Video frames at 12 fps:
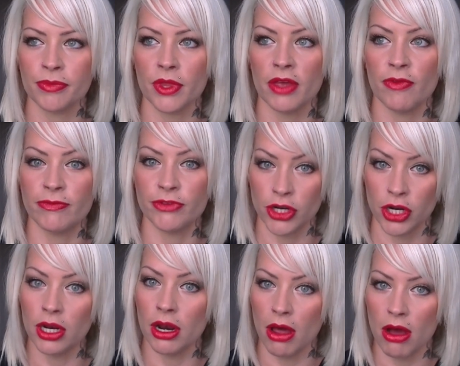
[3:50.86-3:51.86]
if I've done
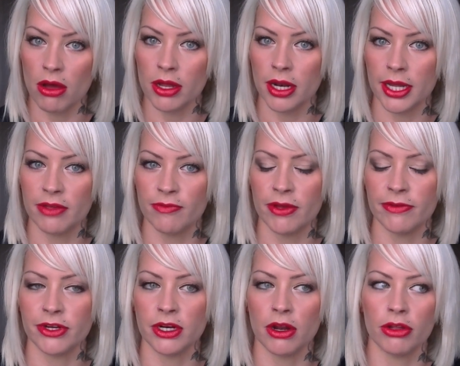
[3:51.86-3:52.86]
a lot, like if I've
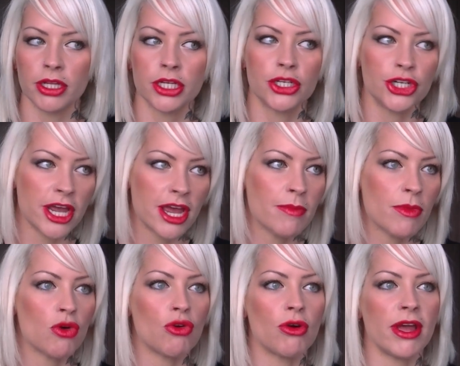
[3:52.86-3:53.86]
done a lot in the gym,
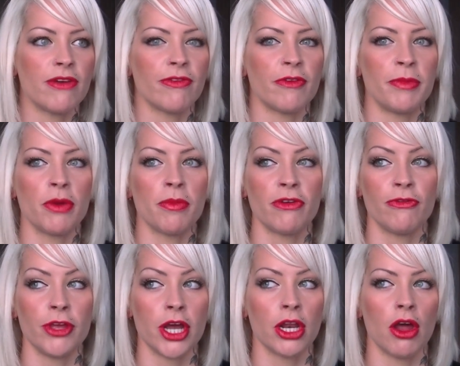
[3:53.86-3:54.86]
or if I've been on my
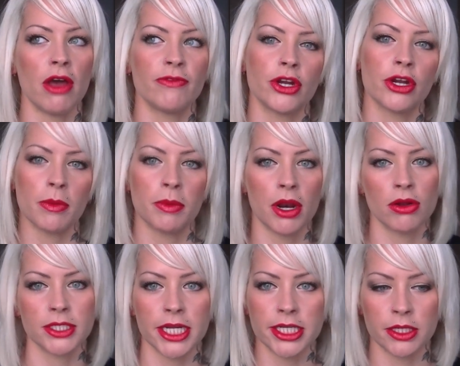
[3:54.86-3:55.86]
feet a lot, I've done a couple of
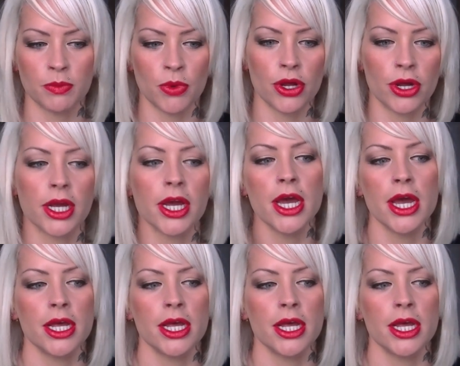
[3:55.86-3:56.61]
long days in work,